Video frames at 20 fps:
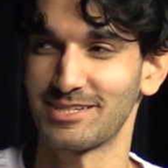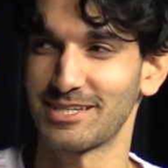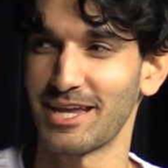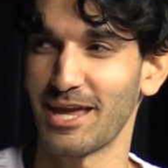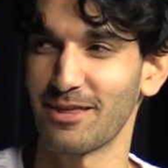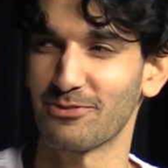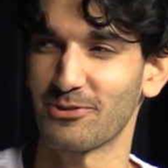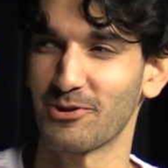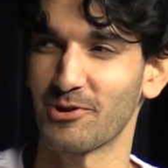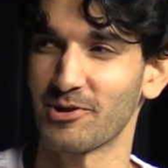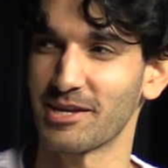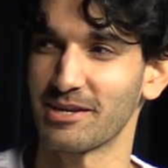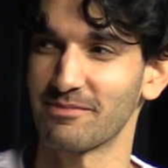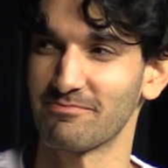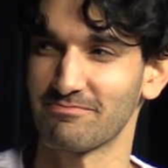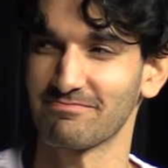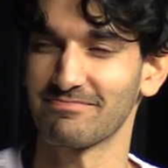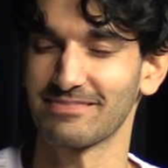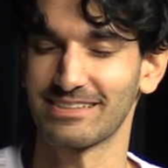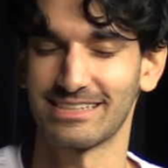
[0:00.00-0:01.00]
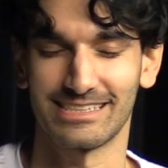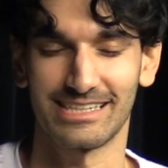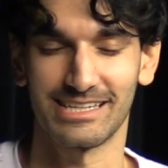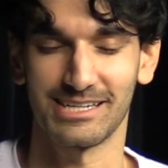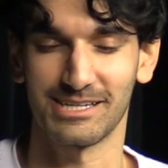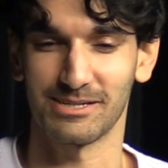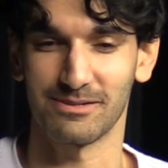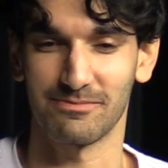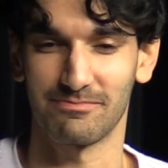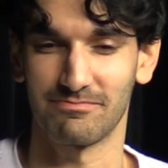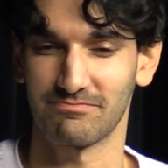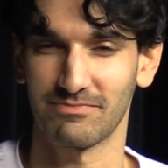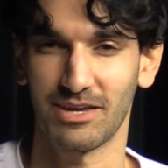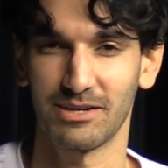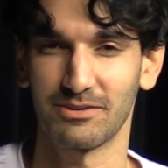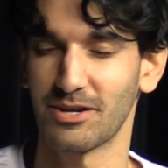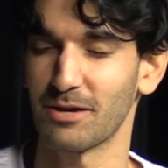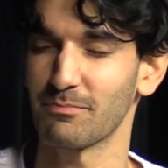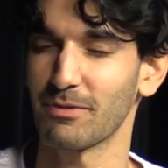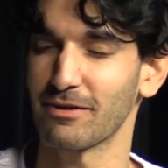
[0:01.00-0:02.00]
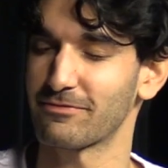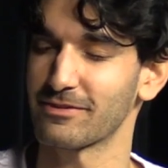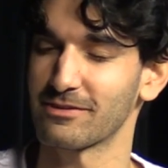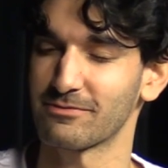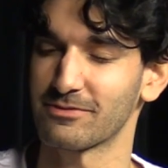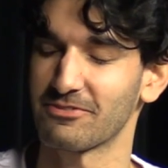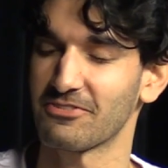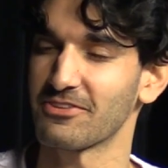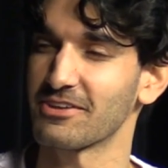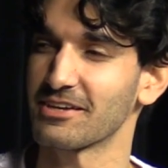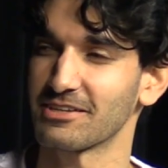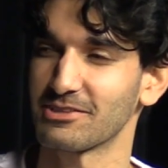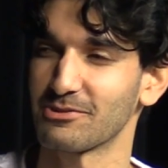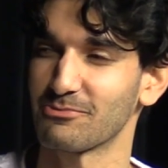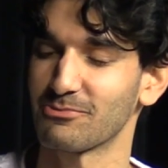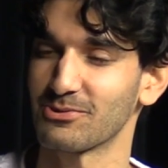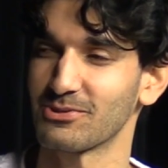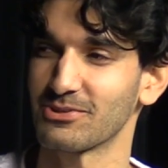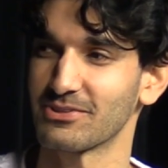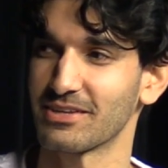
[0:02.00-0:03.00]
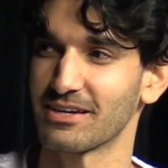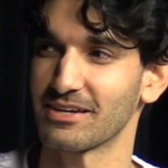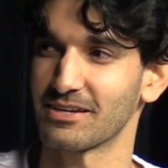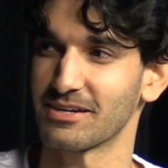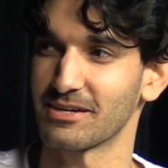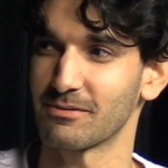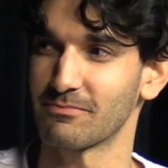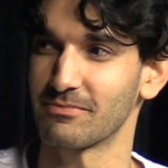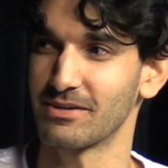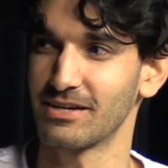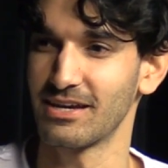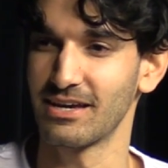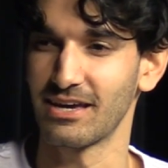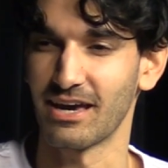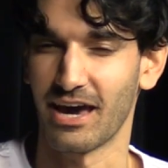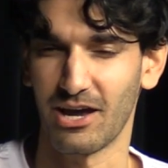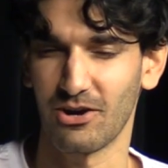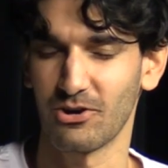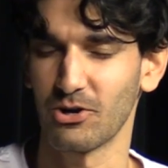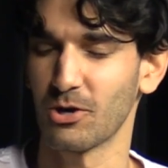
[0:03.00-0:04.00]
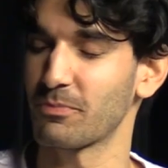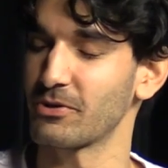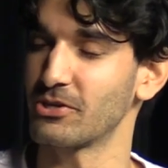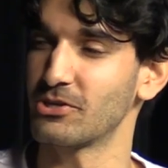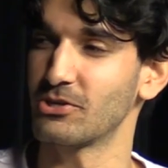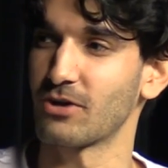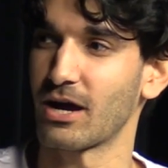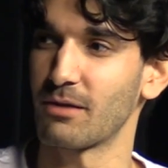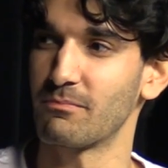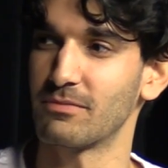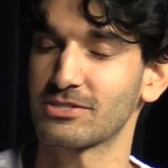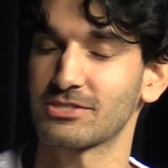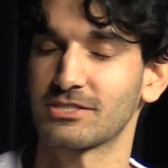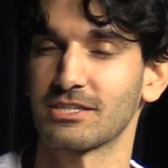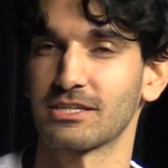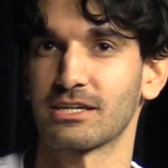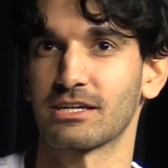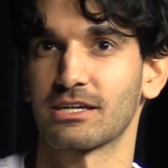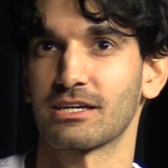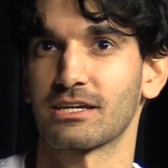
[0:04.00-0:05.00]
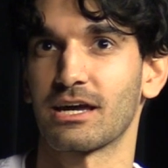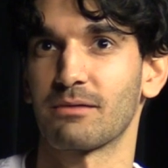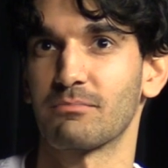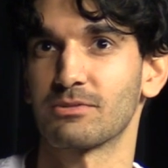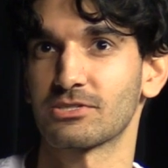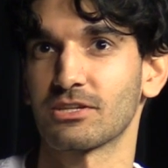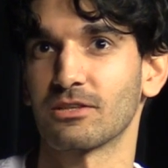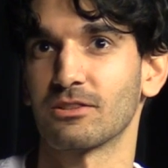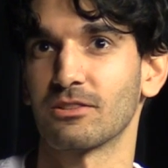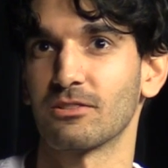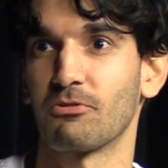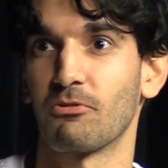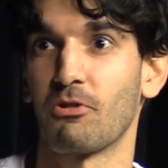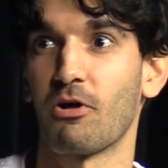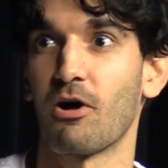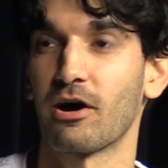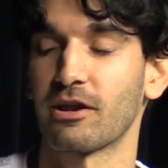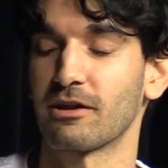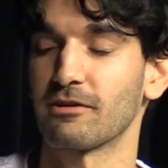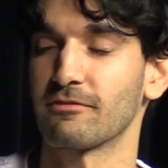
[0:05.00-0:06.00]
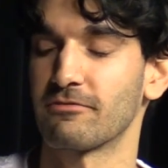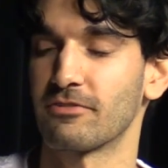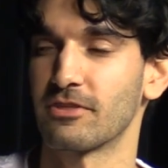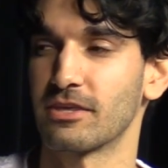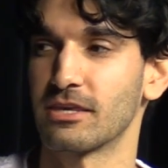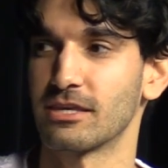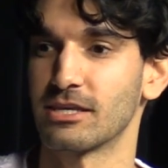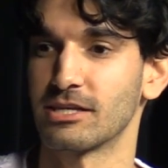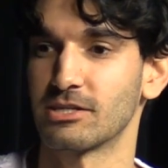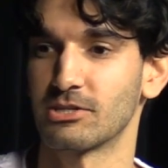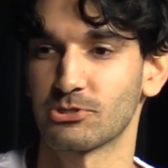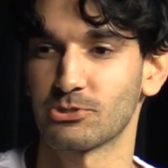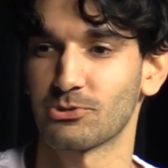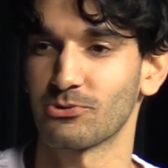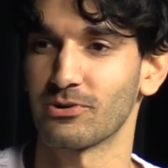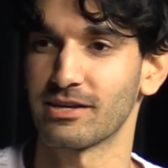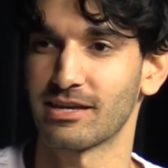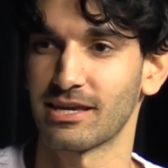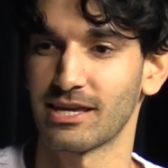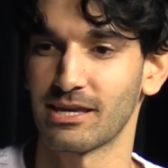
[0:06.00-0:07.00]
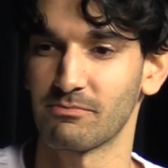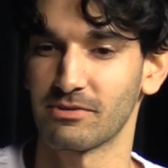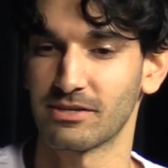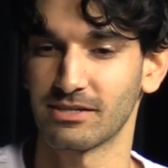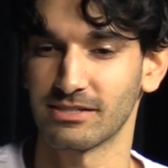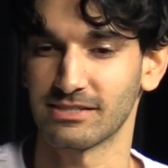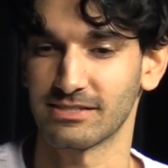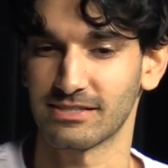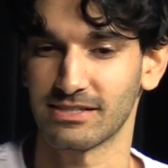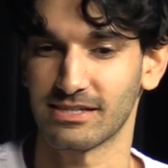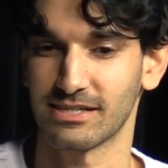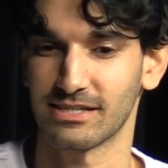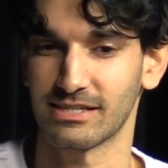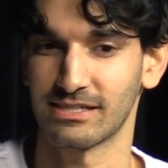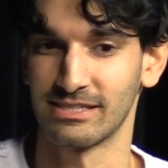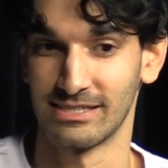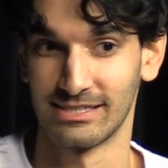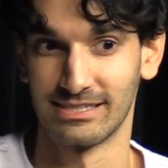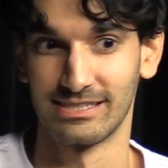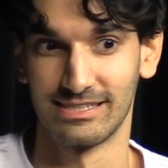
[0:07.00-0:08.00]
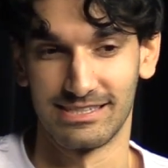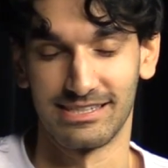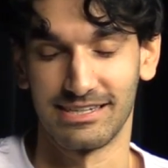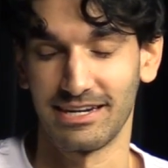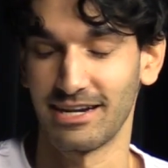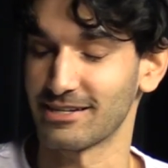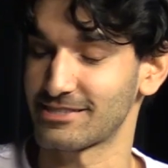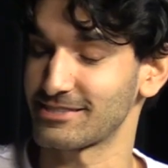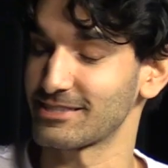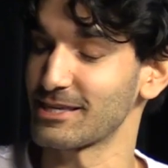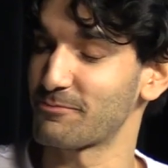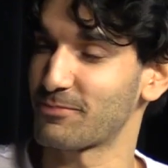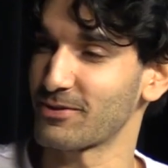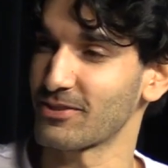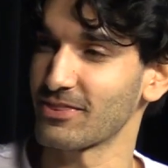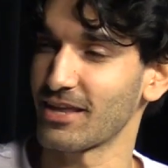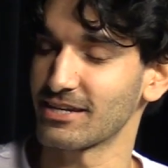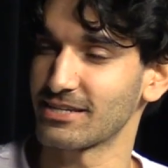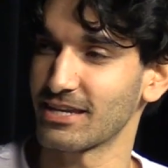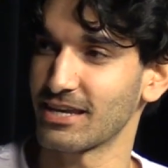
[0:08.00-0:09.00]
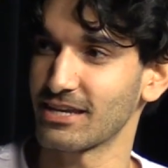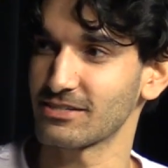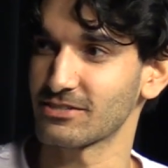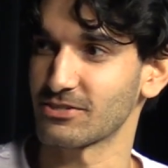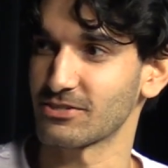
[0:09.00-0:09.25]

10:30. Um, not my favorite thing in the world. Um, okay. I don't know about you. I missed uh, I missed a lot of the Detroit game because uh, I needed to sleep in that day,